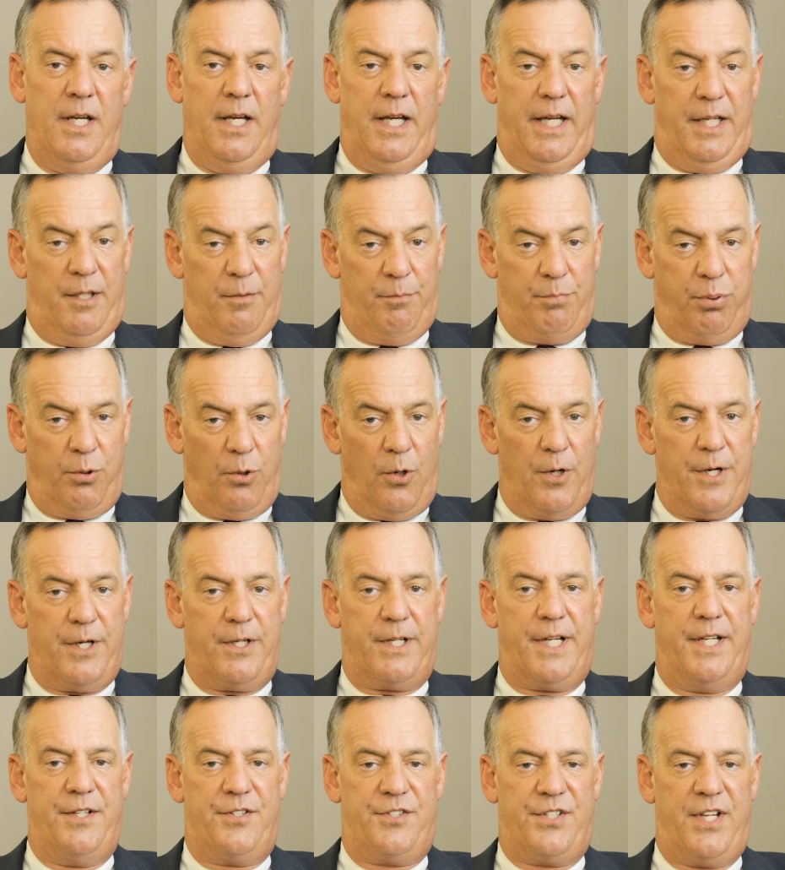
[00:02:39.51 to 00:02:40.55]
An employer
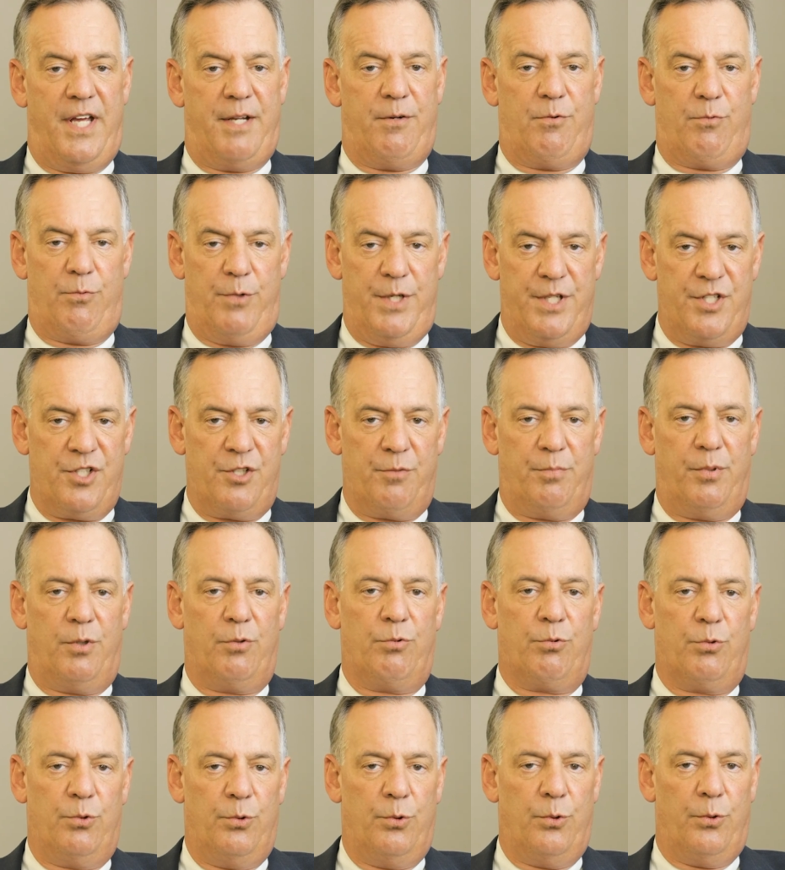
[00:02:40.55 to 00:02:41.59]
can set
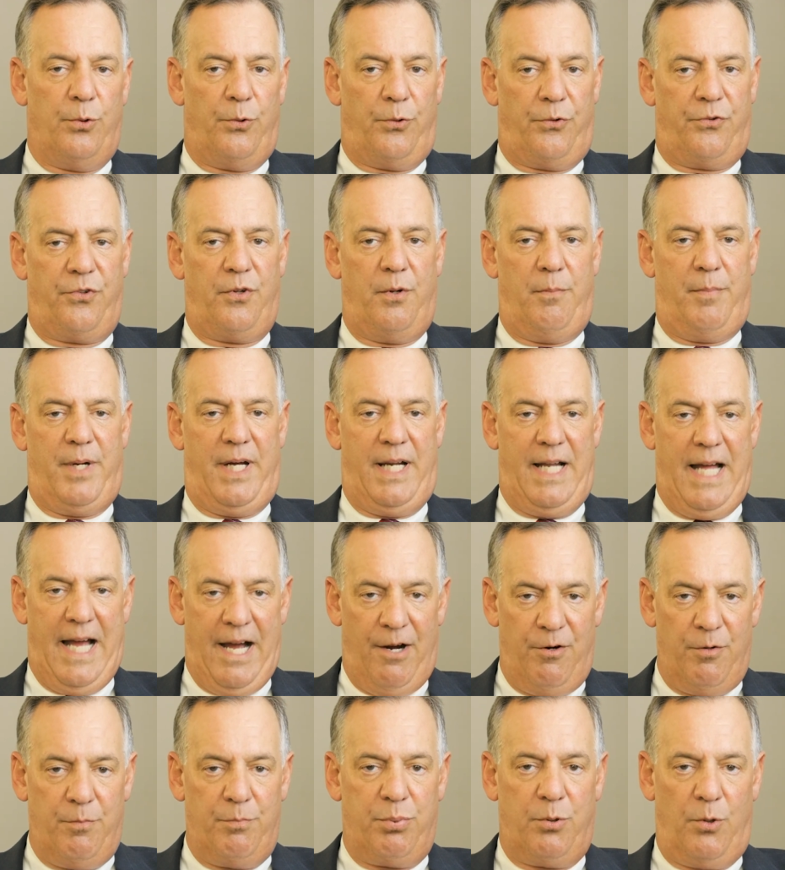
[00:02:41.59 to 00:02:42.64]
reasonable rules about
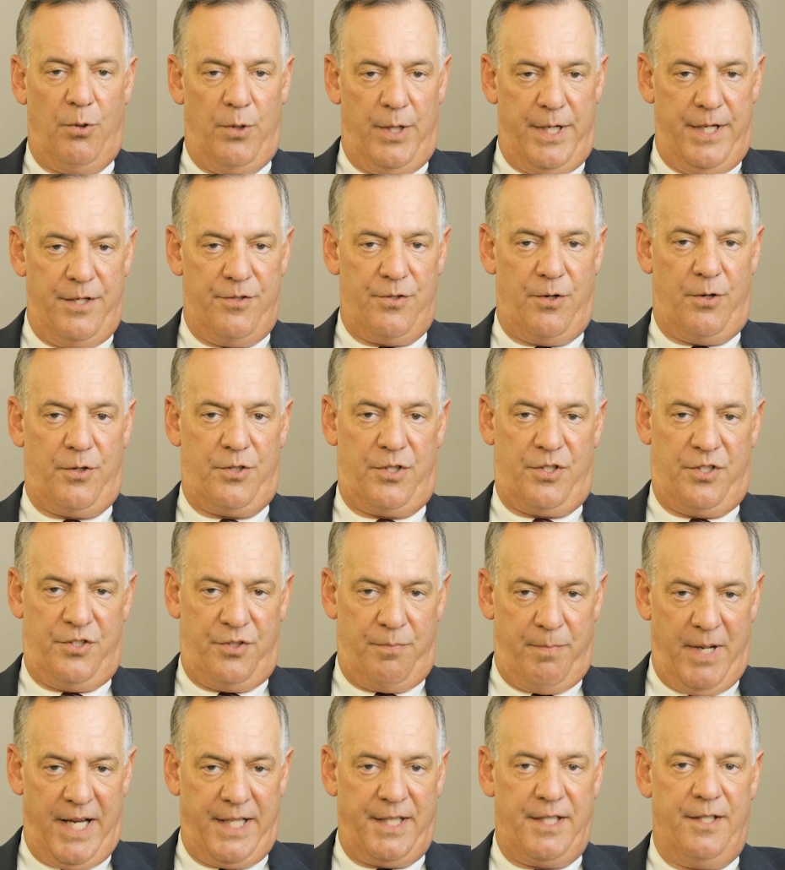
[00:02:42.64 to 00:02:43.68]
how employees are
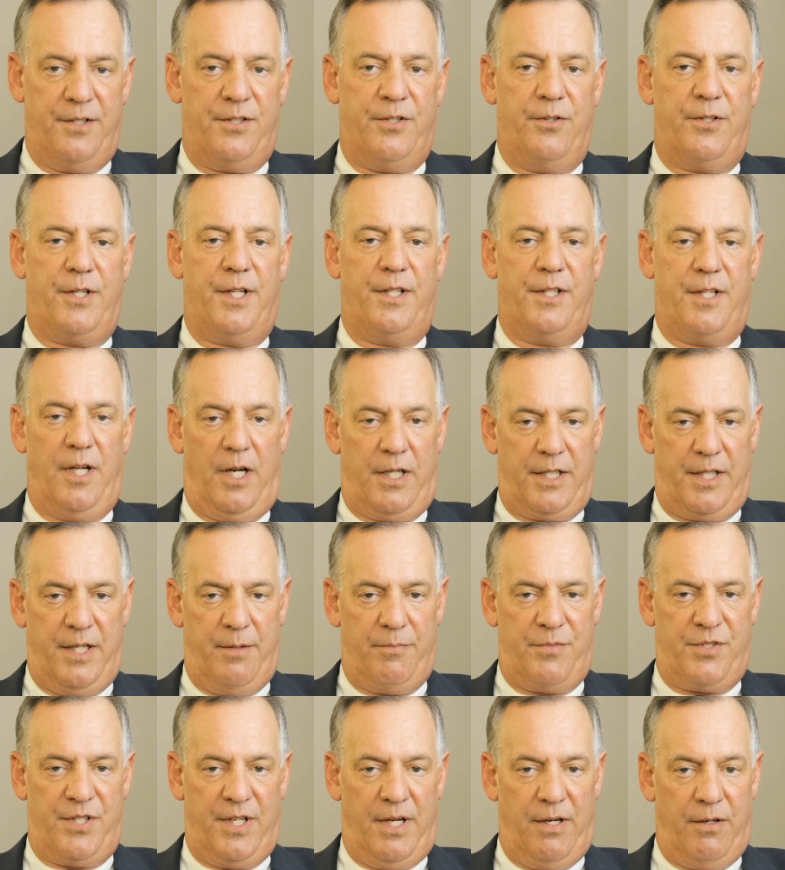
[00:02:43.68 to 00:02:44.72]
expected to conduct
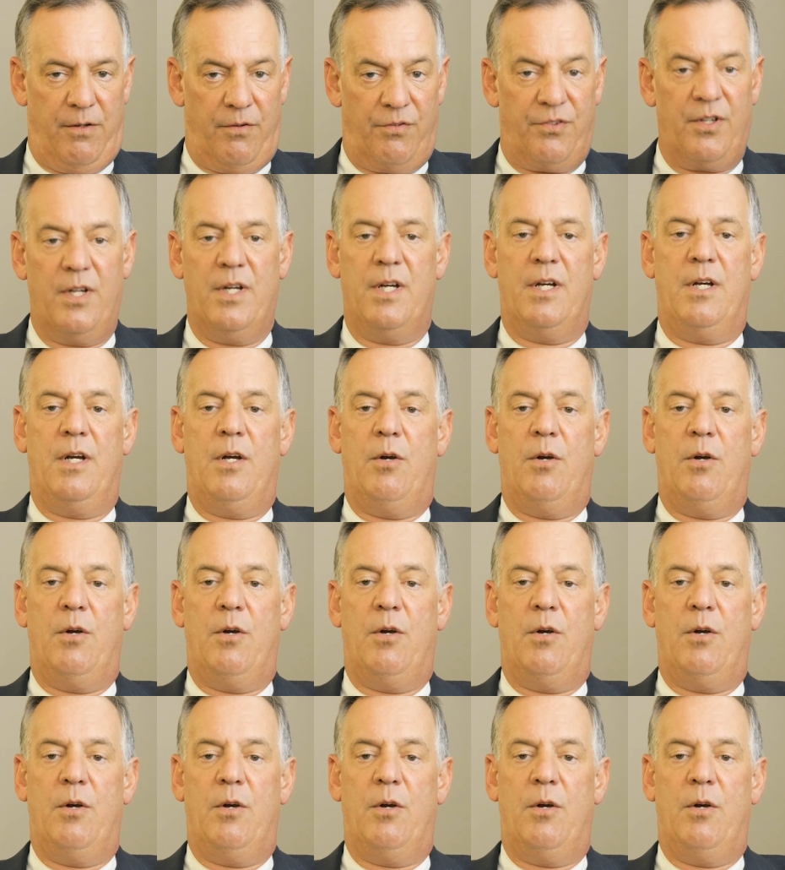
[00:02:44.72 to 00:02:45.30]
themselves